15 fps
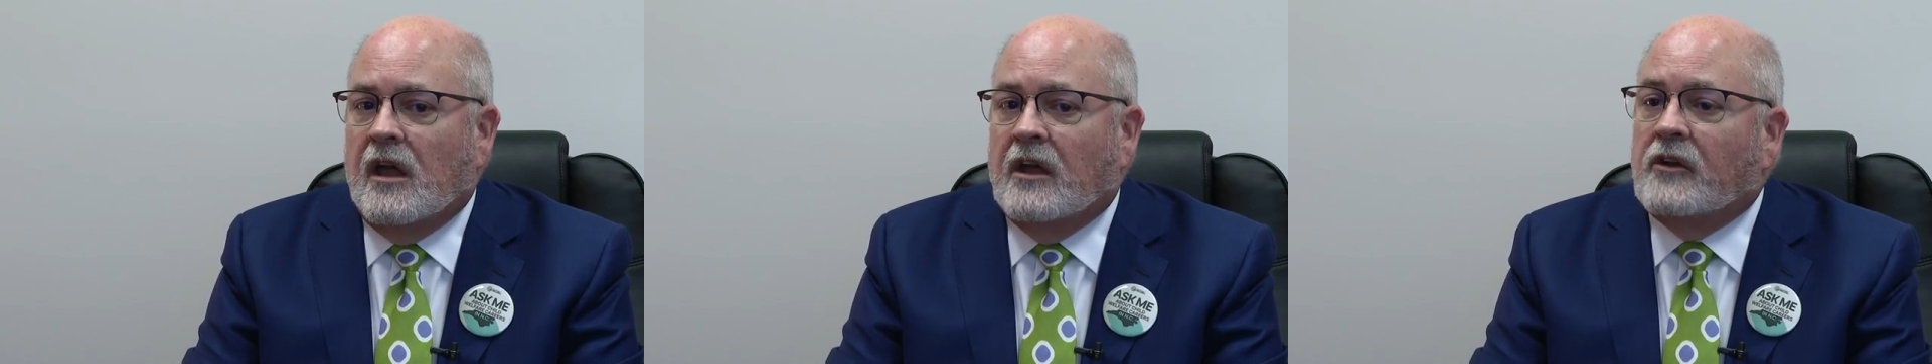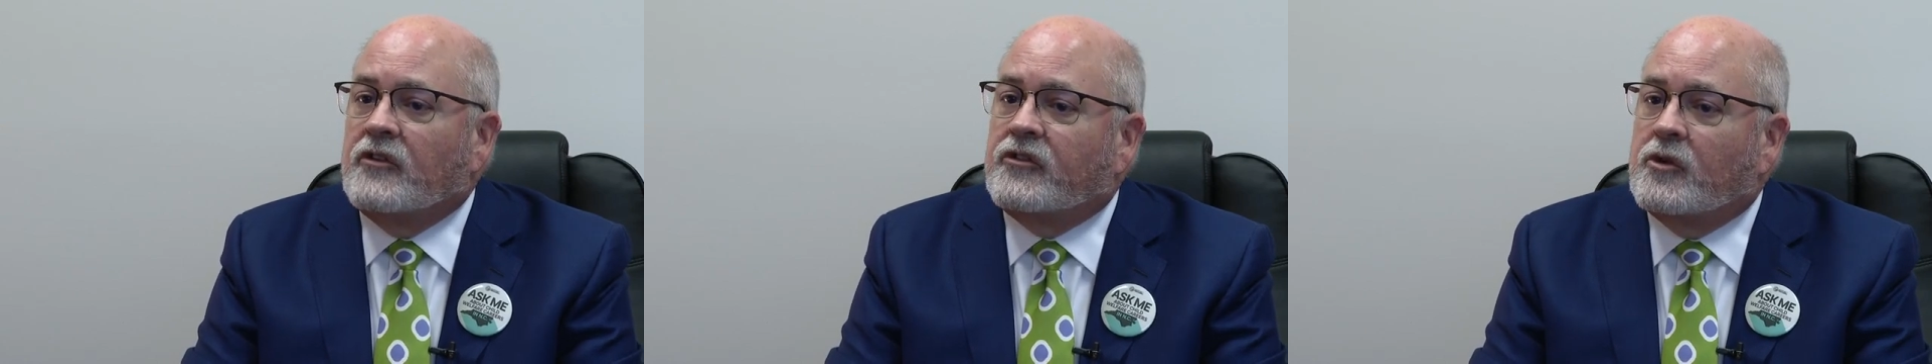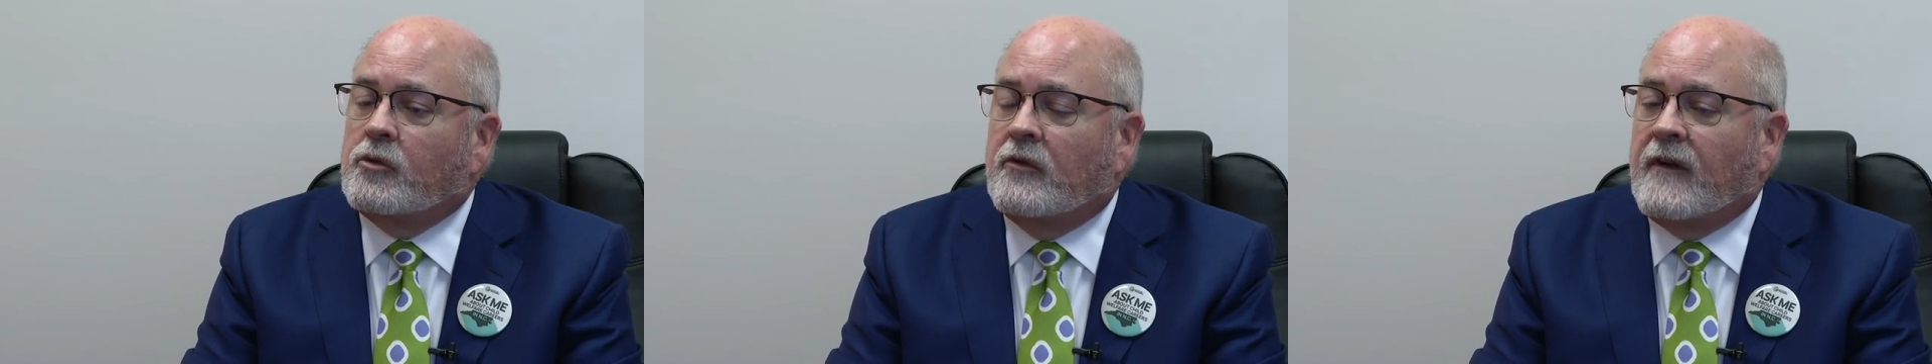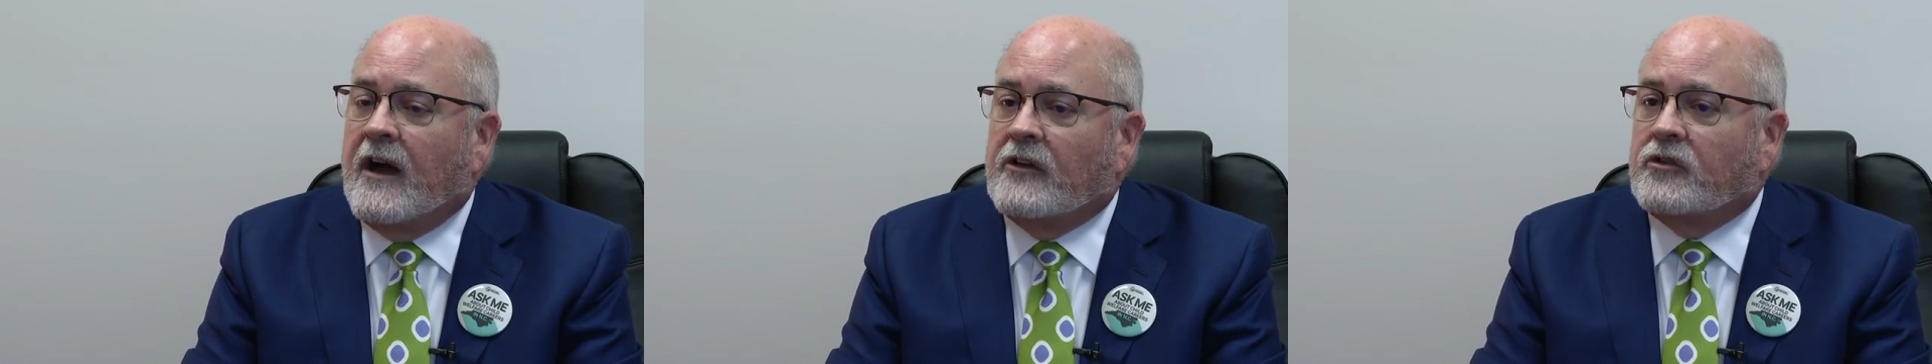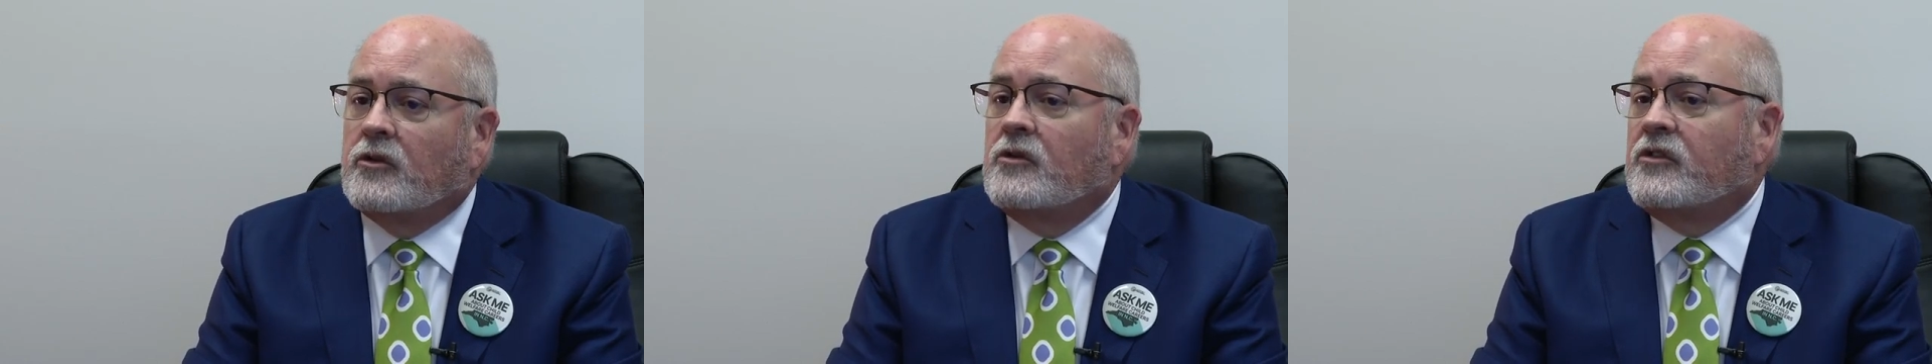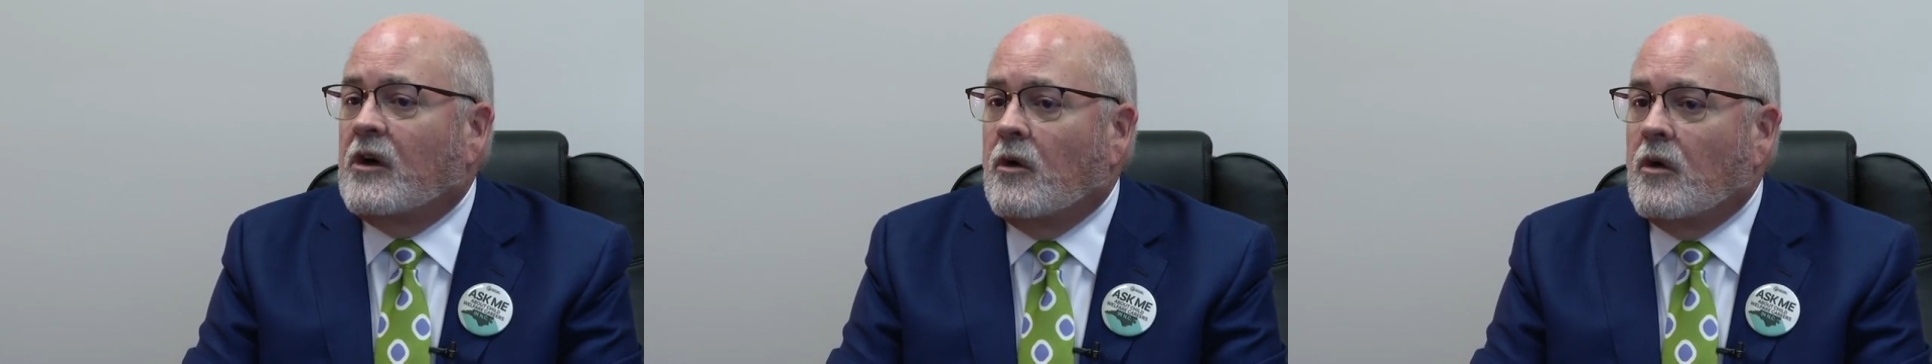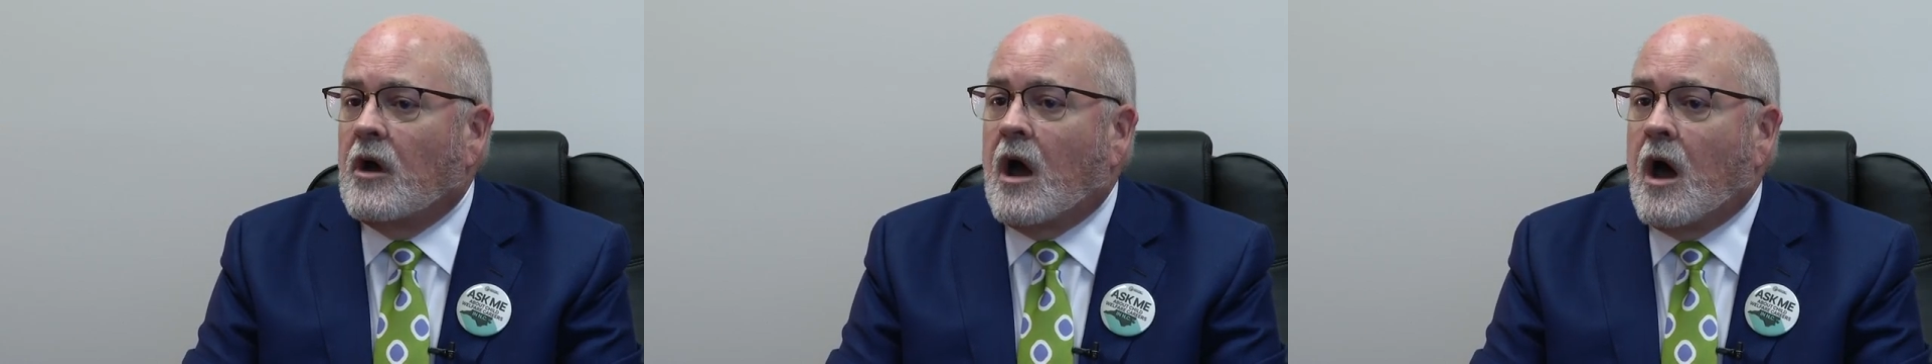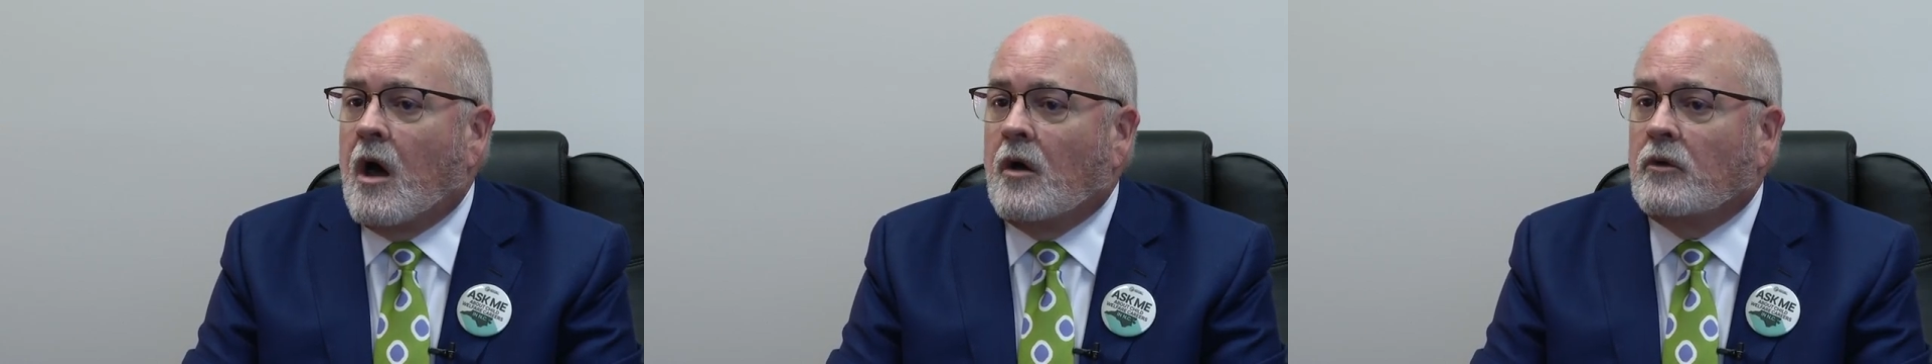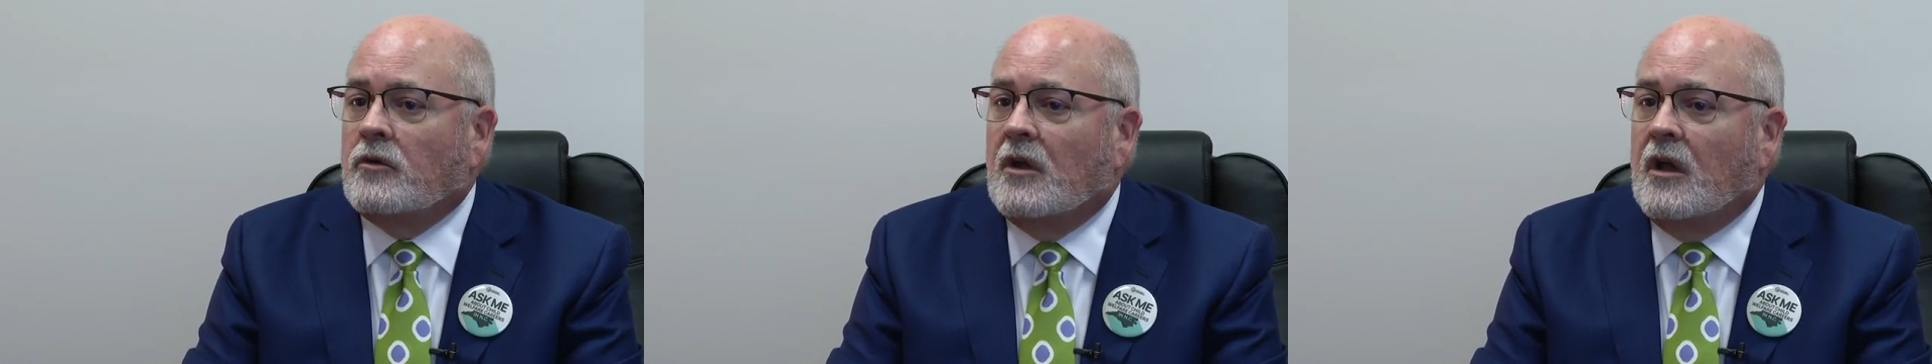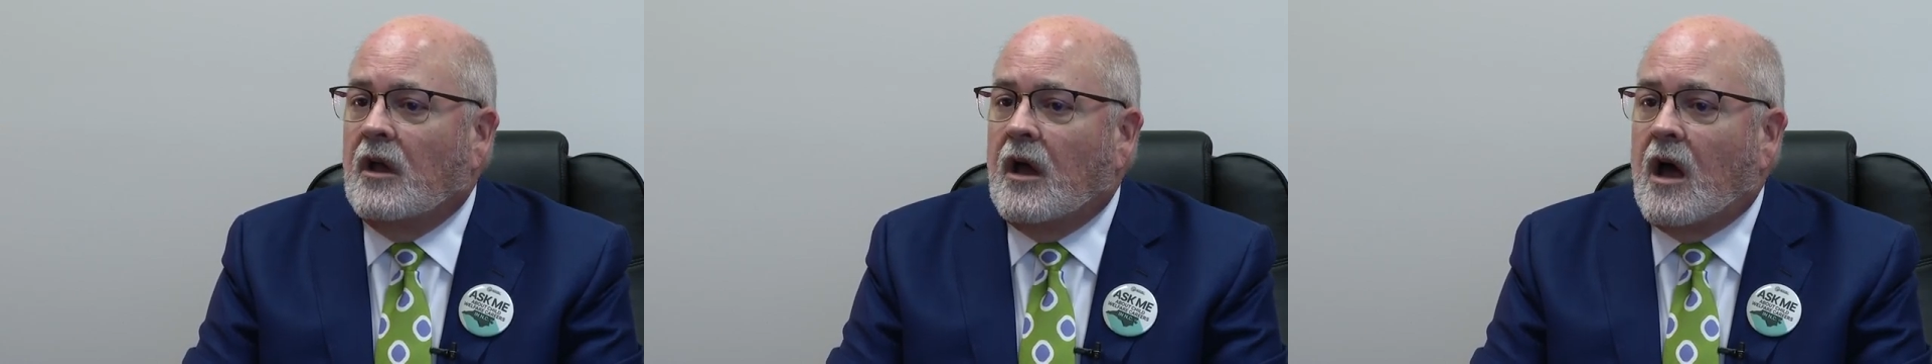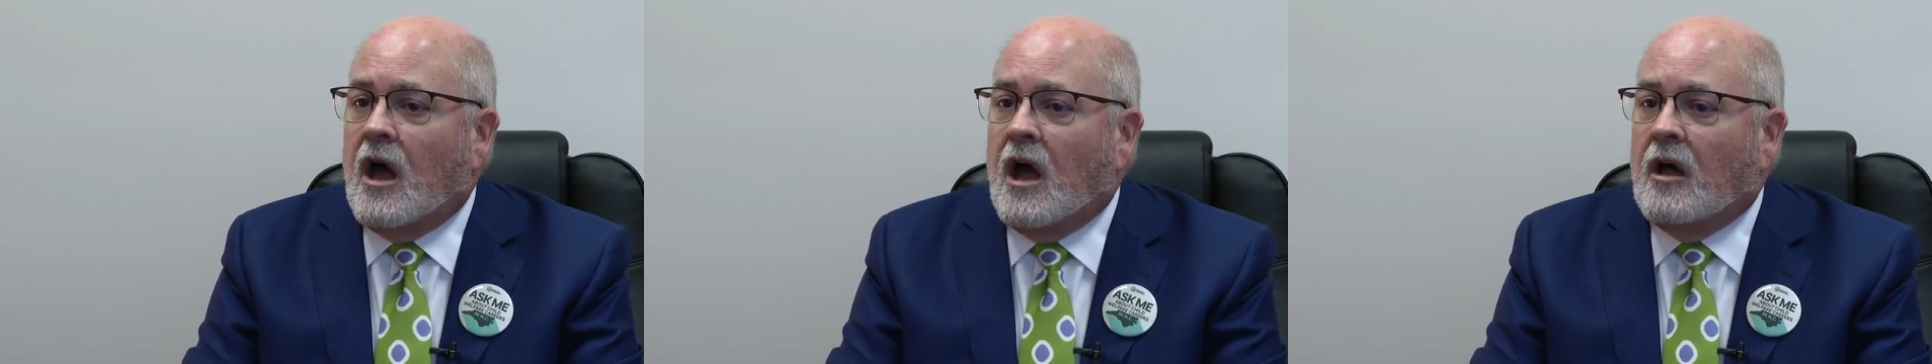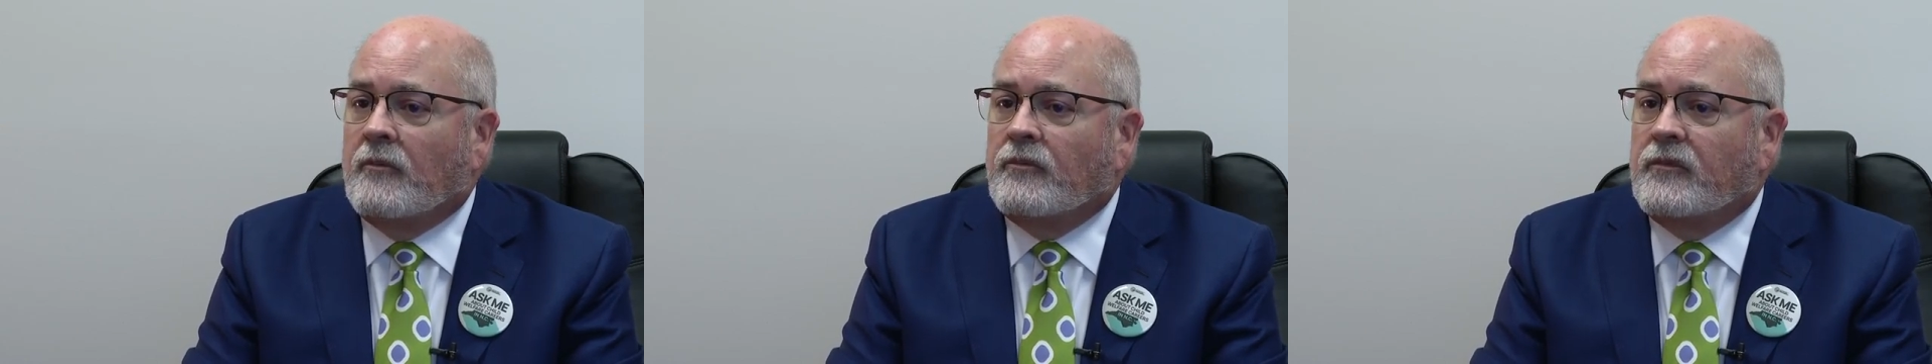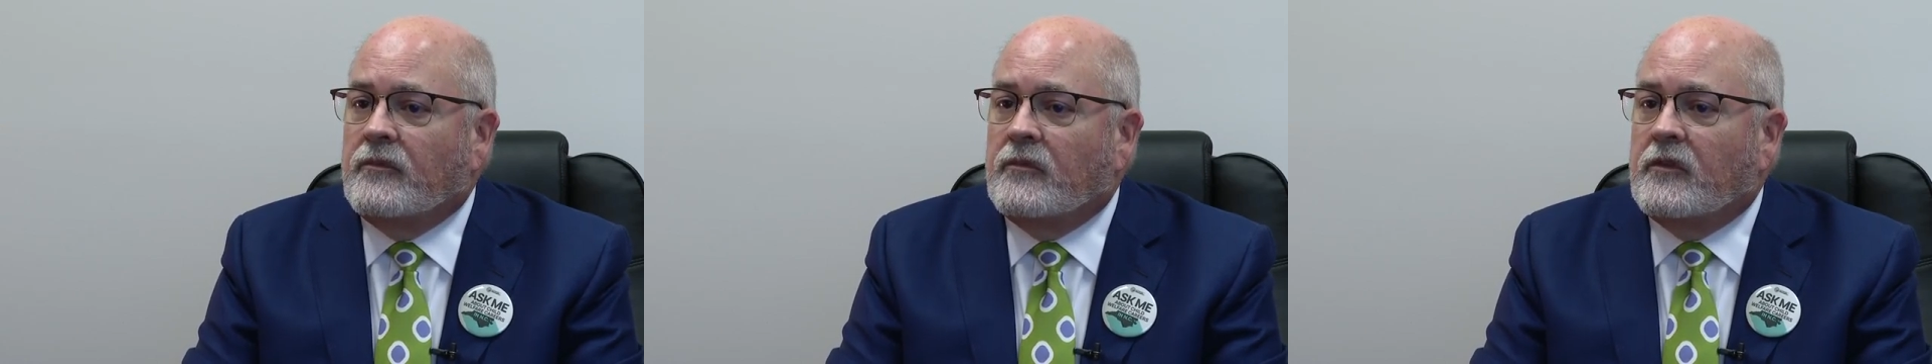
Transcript: and a supervisor who's on call um,